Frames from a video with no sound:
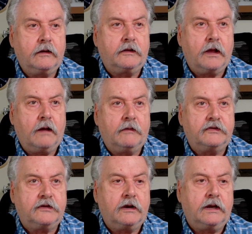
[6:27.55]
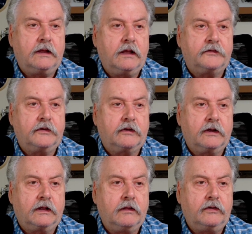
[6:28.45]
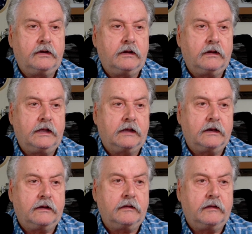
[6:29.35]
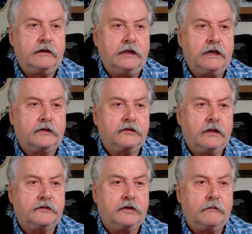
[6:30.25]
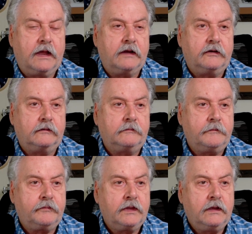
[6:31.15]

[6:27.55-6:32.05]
good comments there, and he also included a link into the DX cluster manual.